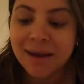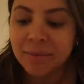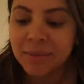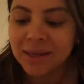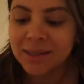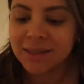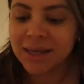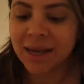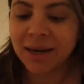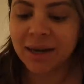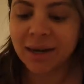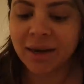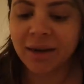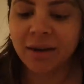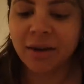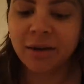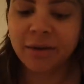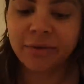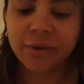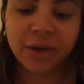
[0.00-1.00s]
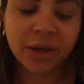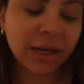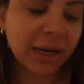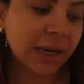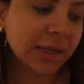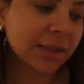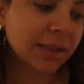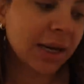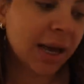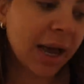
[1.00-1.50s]
I'm excited for the
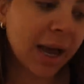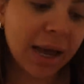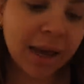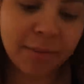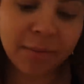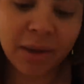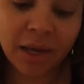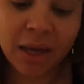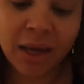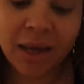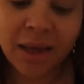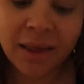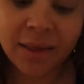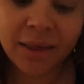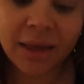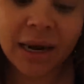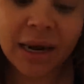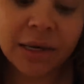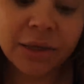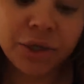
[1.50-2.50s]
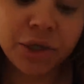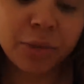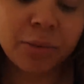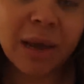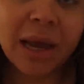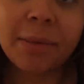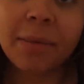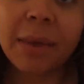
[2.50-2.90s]
next time that I do my